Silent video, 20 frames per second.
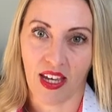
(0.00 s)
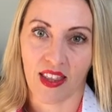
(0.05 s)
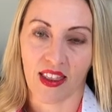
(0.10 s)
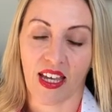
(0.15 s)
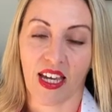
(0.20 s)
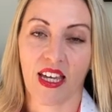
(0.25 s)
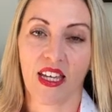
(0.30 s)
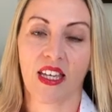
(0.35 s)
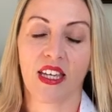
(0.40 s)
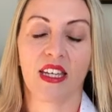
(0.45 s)

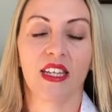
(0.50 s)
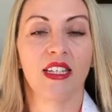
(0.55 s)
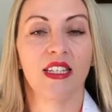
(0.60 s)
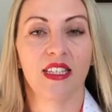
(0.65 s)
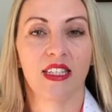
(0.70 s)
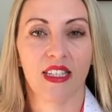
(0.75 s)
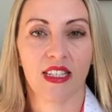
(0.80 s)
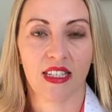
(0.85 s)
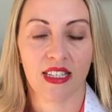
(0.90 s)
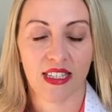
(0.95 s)
They
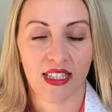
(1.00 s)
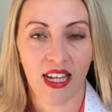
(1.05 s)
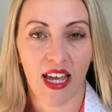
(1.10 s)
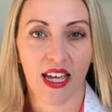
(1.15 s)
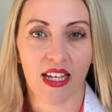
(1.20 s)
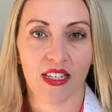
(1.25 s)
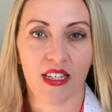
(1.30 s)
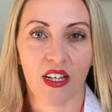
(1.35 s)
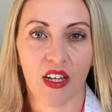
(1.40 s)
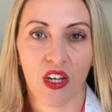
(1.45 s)

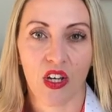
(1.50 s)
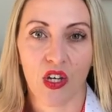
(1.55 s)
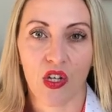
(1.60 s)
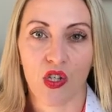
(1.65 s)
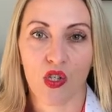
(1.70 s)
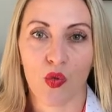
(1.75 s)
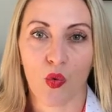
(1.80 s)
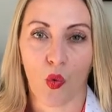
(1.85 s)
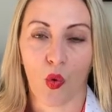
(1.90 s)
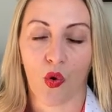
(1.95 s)
instead
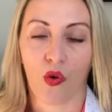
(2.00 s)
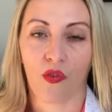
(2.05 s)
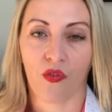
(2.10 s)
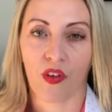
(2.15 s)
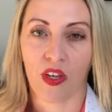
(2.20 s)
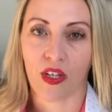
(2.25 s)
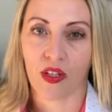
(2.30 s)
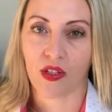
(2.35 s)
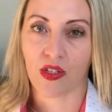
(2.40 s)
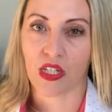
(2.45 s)
swore
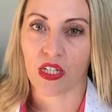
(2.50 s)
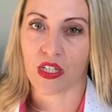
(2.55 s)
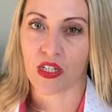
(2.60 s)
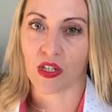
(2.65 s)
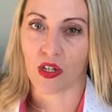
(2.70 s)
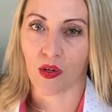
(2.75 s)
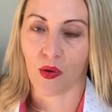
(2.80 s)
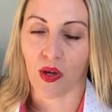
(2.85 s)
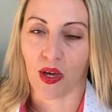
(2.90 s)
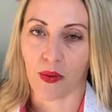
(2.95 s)
fealty
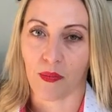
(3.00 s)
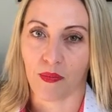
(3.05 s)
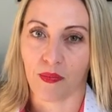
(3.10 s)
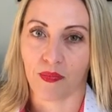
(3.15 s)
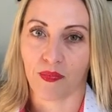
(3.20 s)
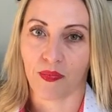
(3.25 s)
to him.